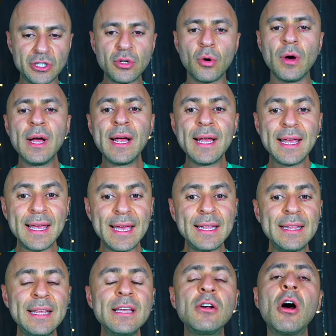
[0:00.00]
So
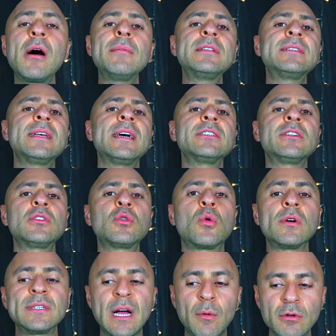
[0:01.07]
in the comment section,
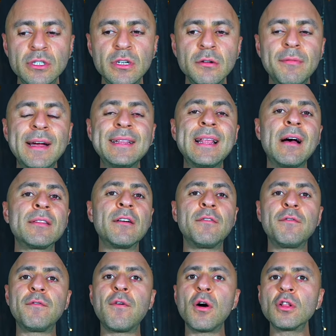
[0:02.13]
Taurus, I want you to write down the
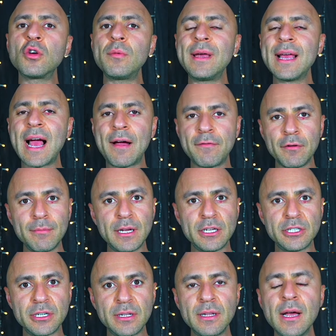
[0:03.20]
following
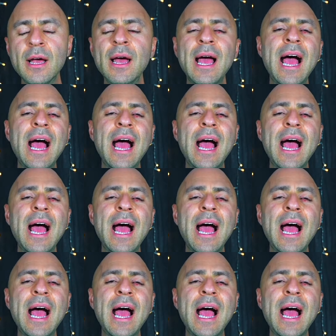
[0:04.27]
affirmation.